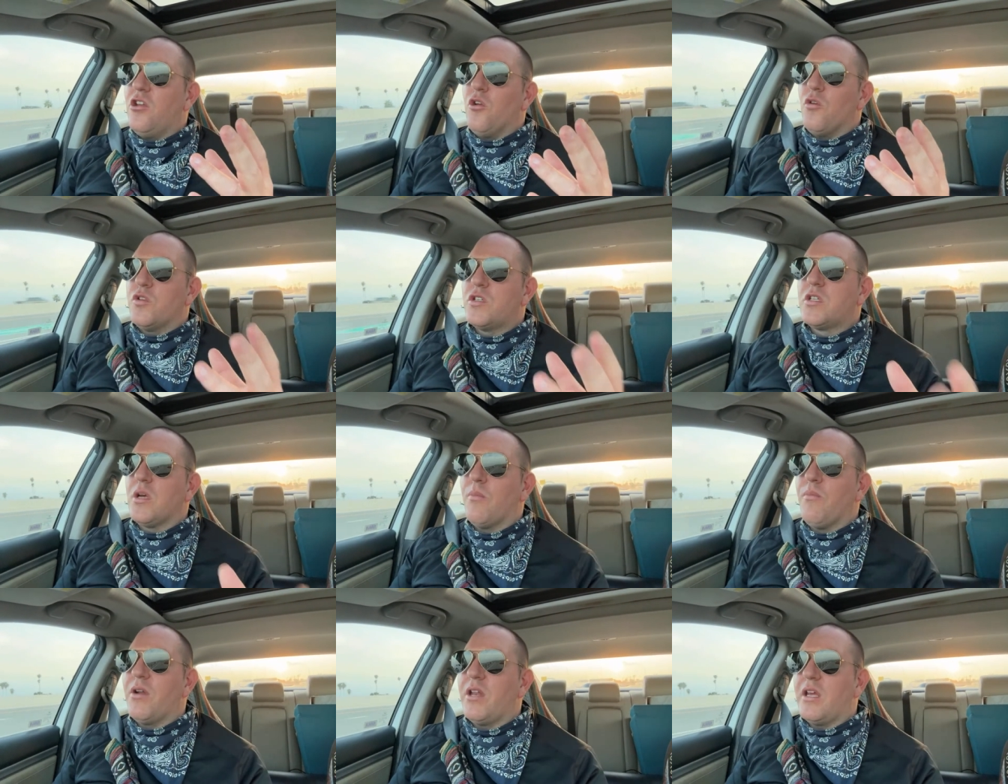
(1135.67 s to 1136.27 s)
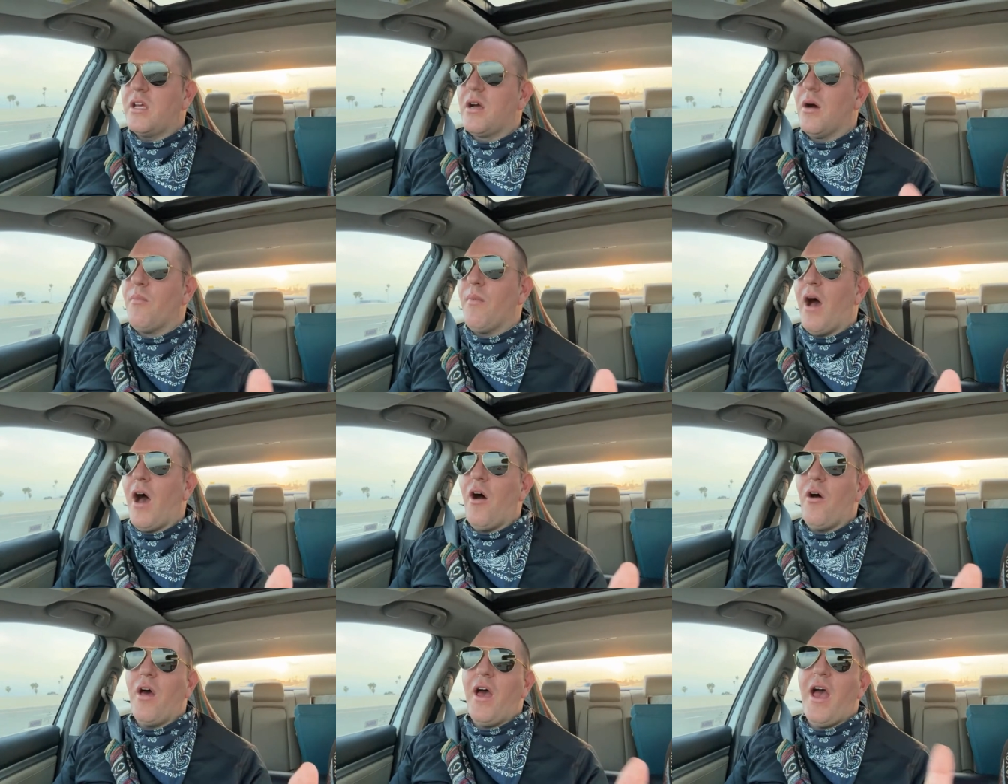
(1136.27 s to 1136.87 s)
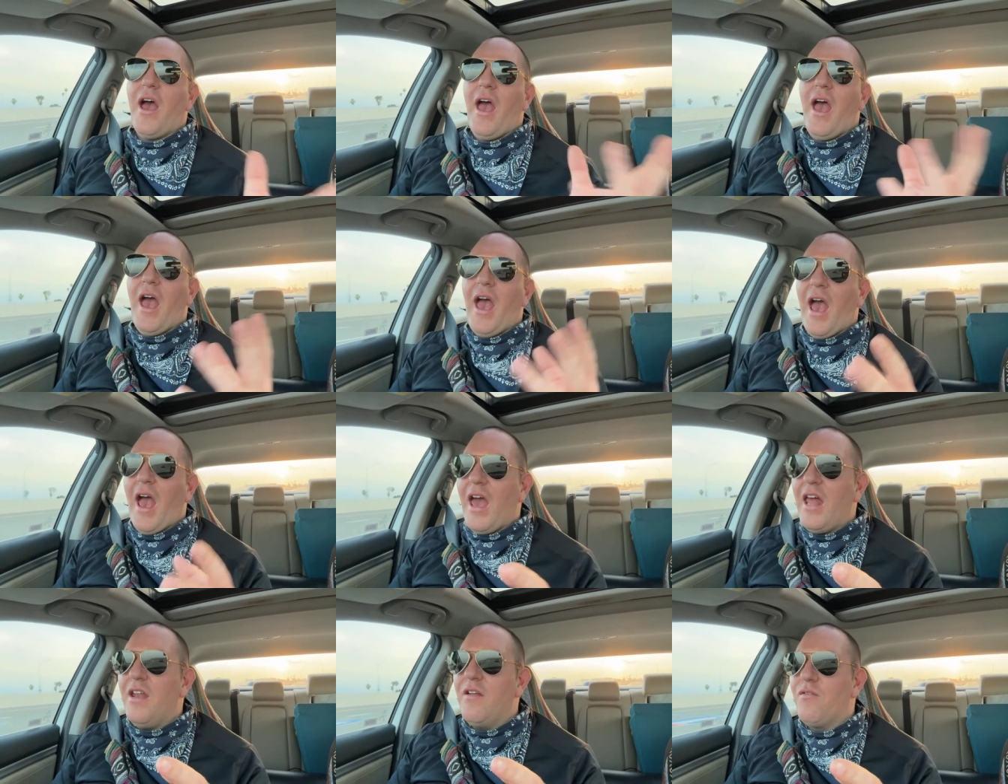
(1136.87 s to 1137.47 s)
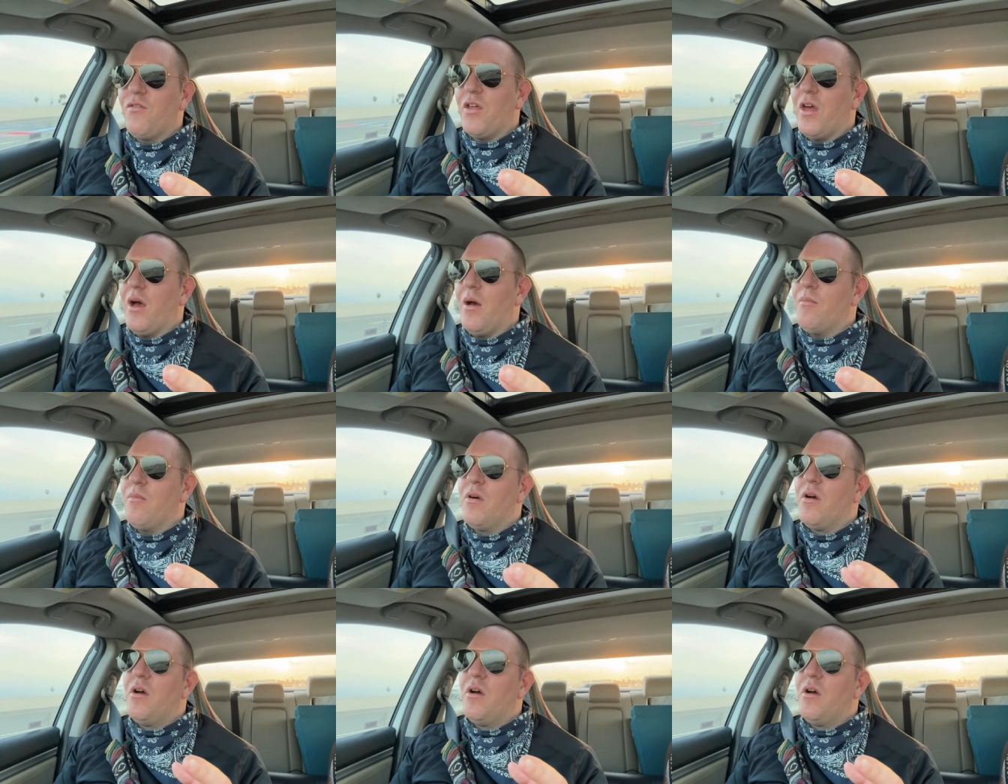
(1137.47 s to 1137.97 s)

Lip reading: somebody come out ahead of them.